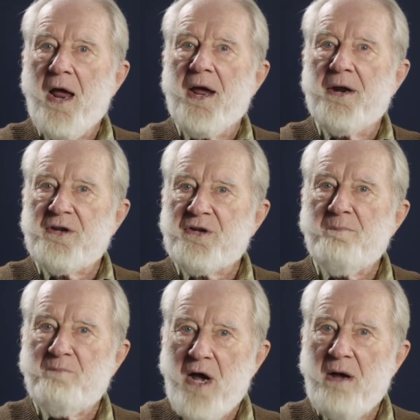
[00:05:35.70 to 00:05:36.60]
It is a
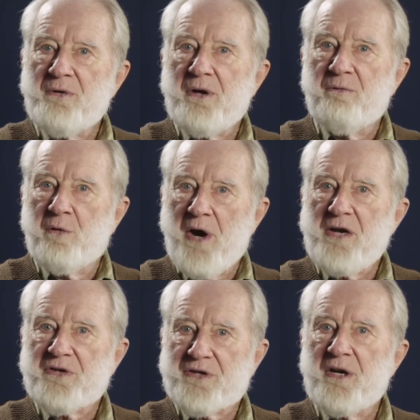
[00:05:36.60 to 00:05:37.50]
moment of
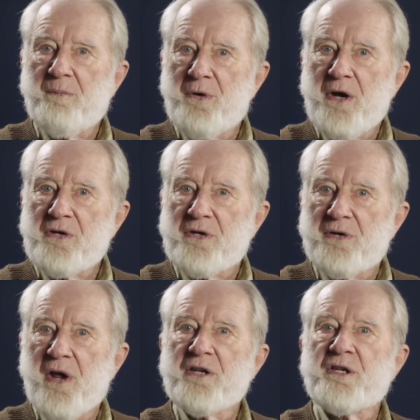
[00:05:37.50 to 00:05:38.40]
great
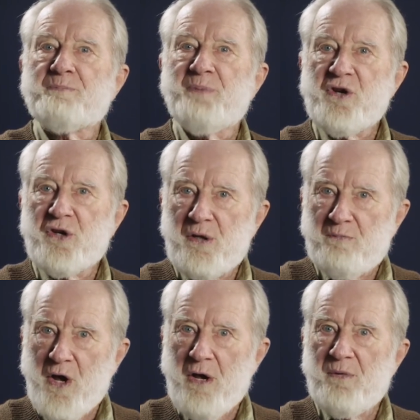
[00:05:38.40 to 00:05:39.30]
celebration, a special
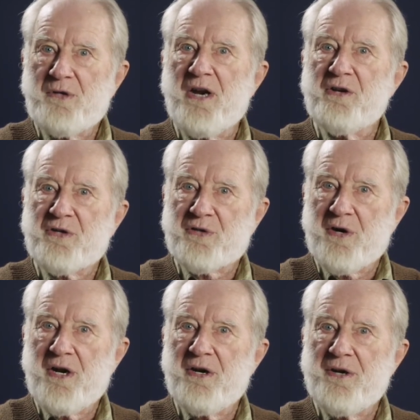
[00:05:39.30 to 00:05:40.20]
moment in
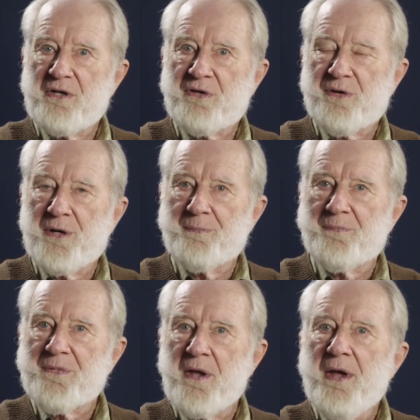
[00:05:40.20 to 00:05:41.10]
Australian history.
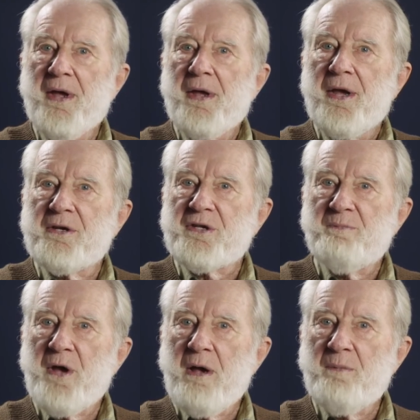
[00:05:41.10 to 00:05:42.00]
It's a
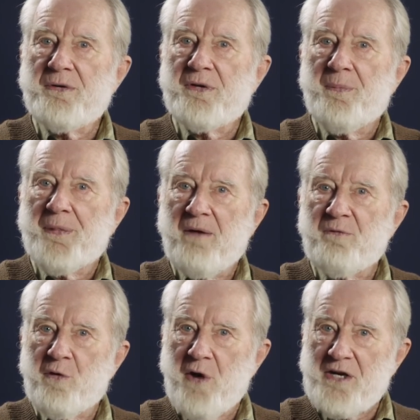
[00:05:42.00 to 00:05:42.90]
moment
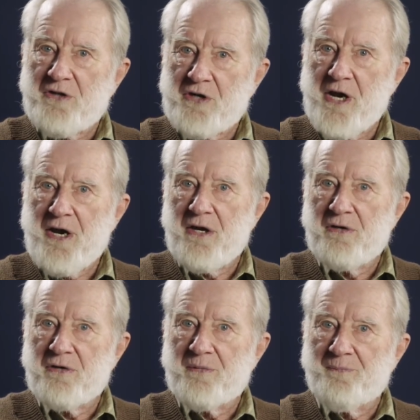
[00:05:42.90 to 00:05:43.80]
of great
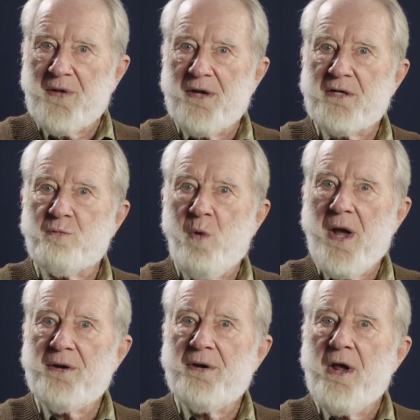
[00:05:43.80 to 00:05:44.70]
change. It is
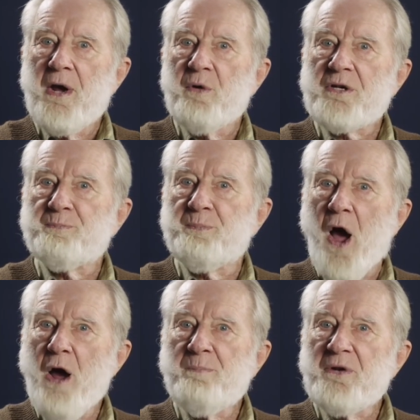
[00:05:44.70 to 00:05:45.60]
one which
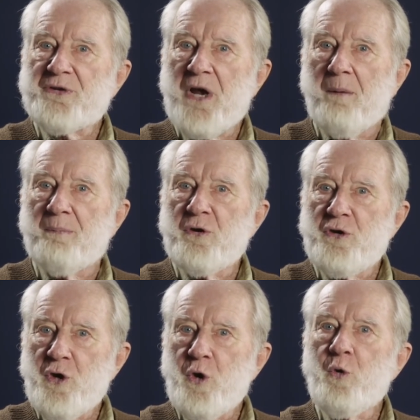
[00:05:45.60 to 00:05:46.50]
opens up
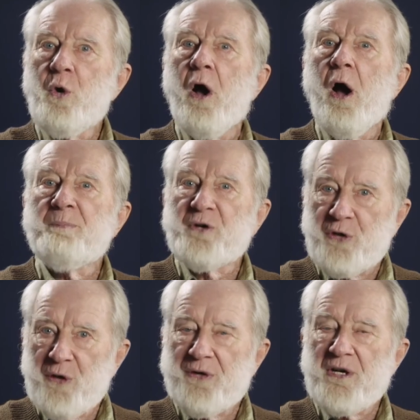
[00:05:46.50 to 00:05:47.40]
new
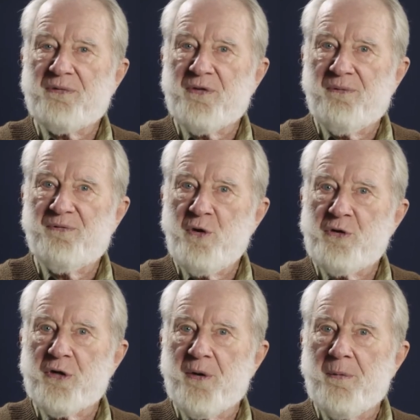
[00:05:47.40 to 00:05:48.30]
opportunities for the
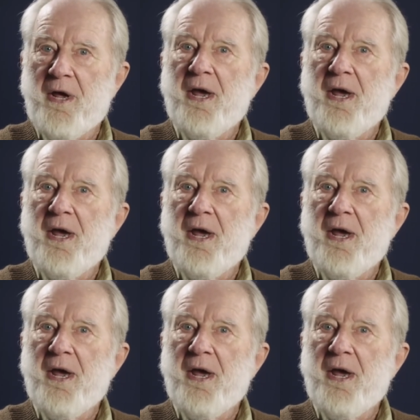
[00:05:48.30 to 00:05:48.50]
future.